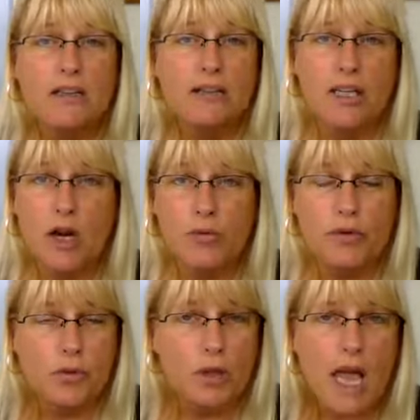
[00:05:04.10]

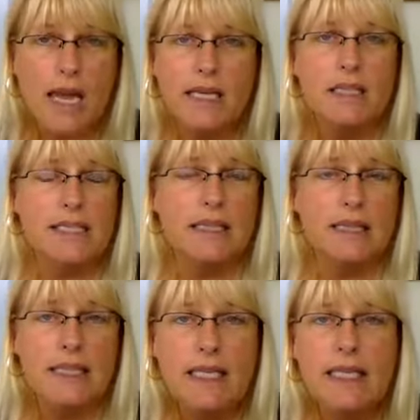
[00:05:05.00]
new clients and
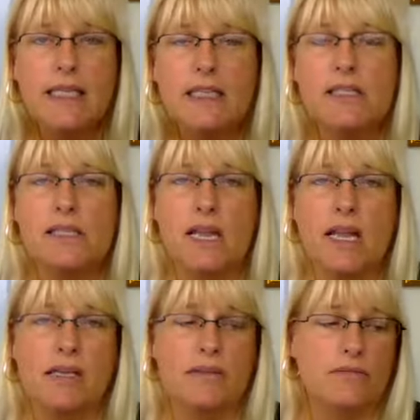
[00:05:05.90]
leads
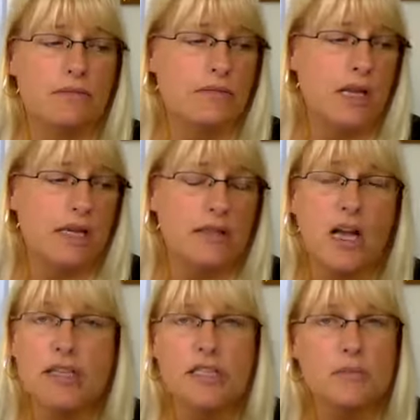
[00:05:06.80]
and
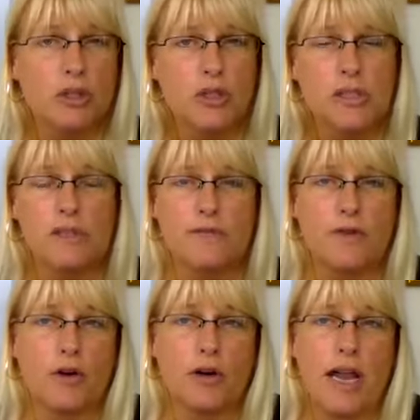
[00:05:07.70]
customers
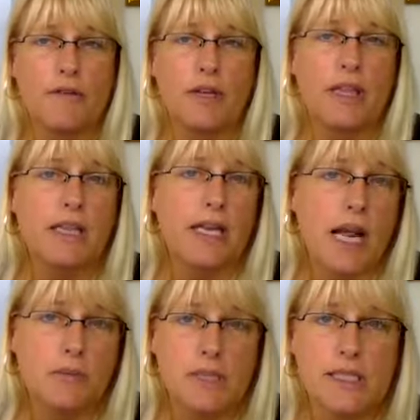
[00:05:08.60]
for everything that
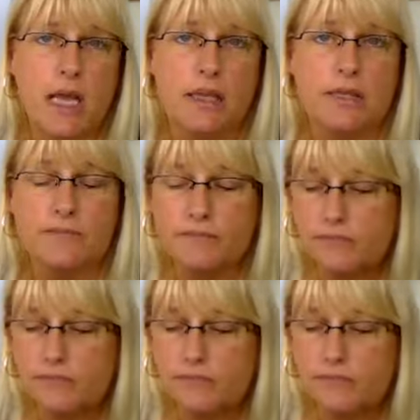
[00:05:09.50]
I was selling,